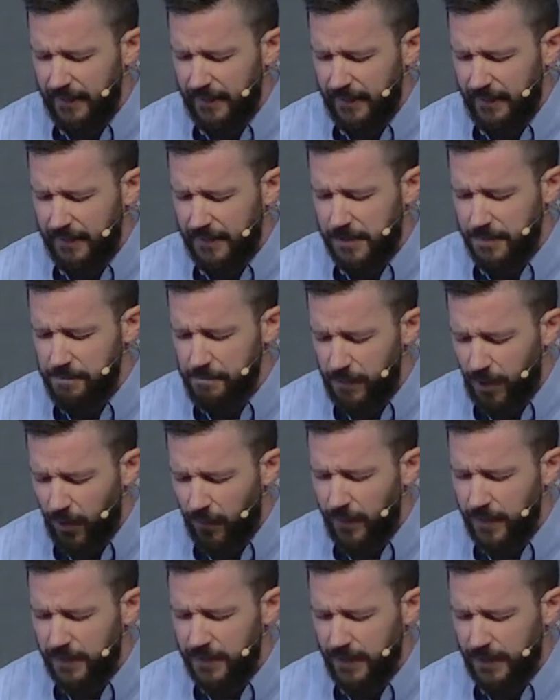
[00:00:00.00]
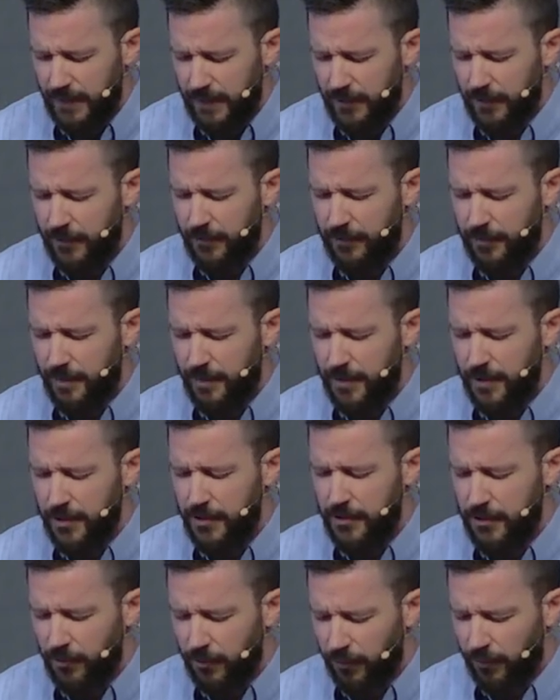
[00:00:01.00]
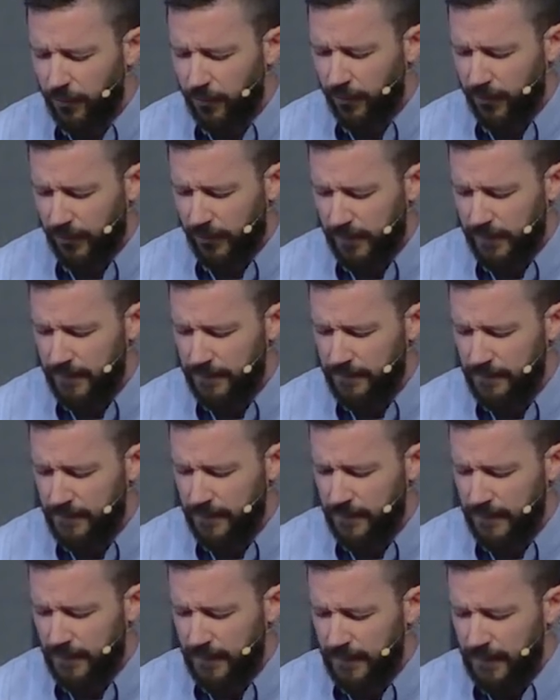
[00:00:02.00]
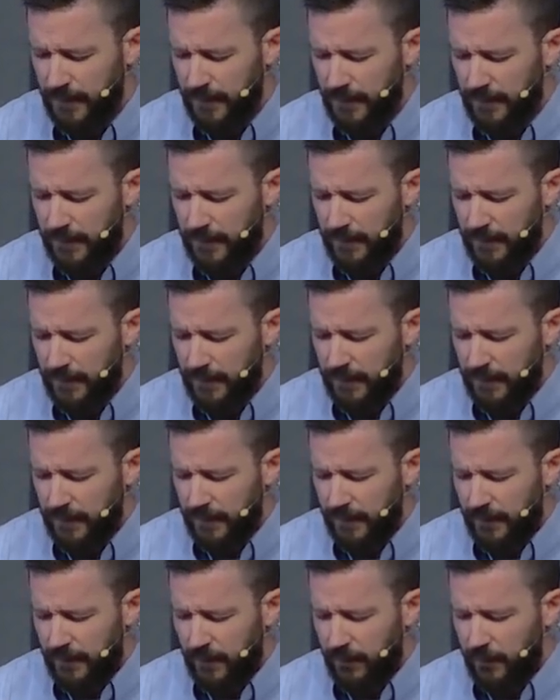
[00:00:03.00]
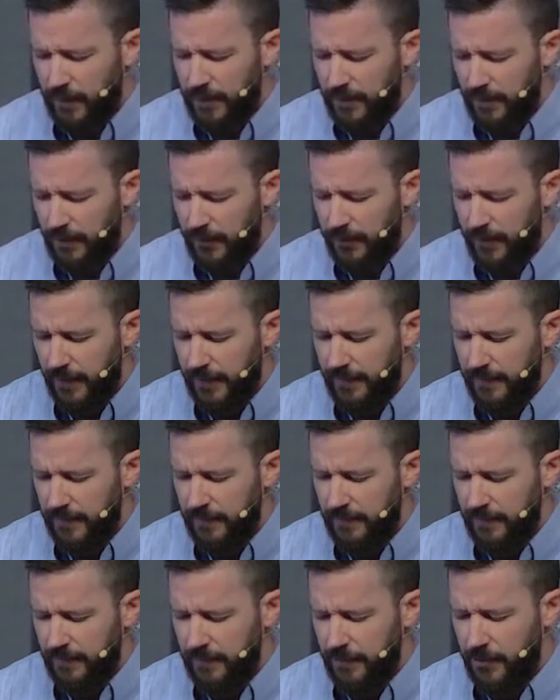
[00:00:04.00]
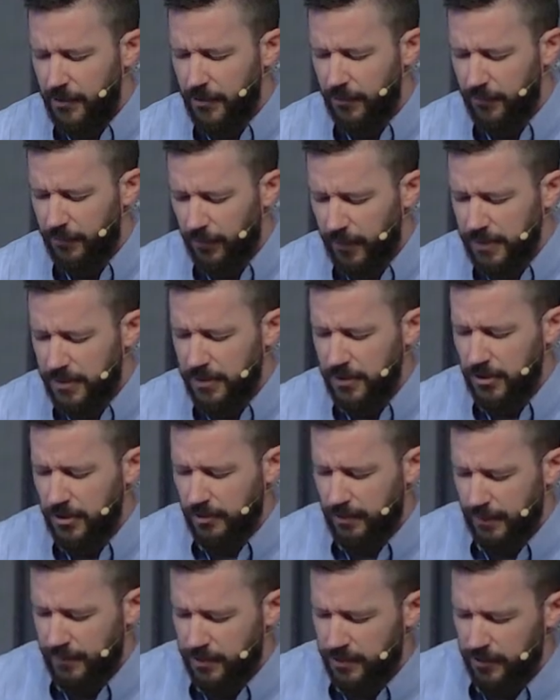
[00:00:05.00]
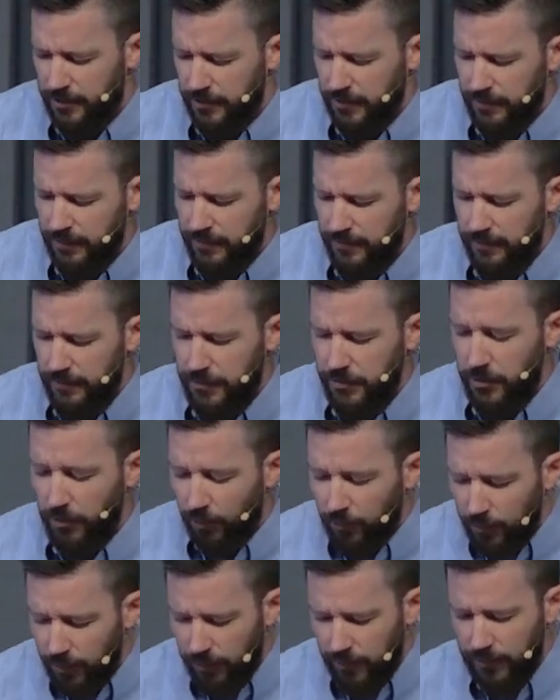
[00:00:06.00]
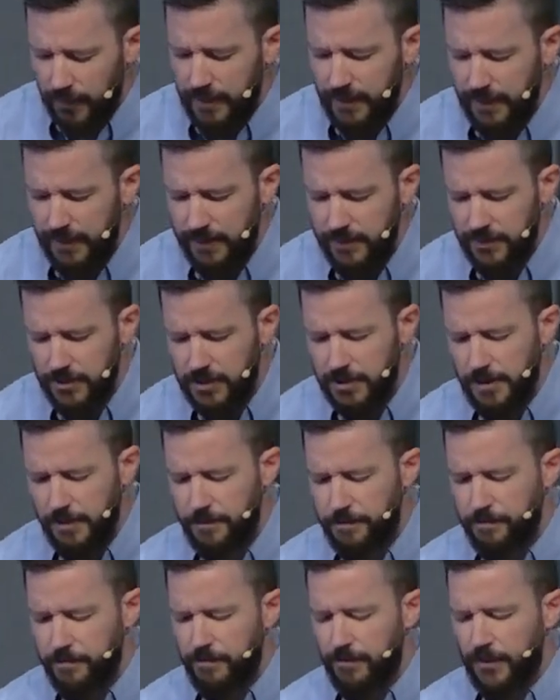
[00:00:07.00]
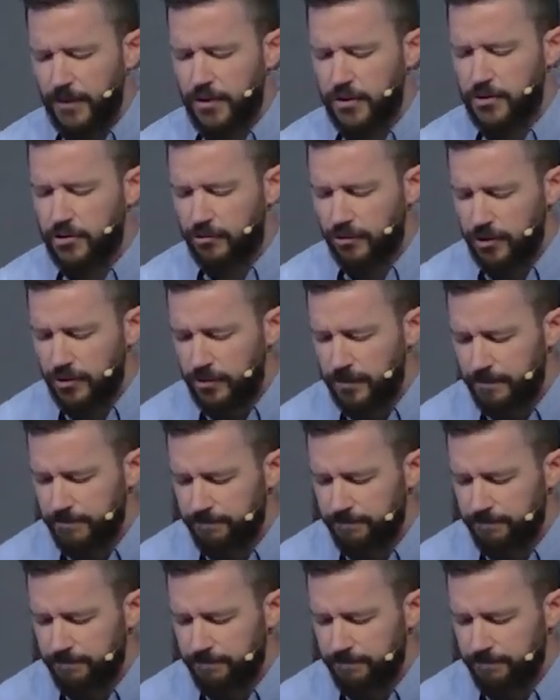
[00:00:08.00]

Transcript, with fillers: this moment to hear from your word. Uh, we know that your voice in Scripture, your word is true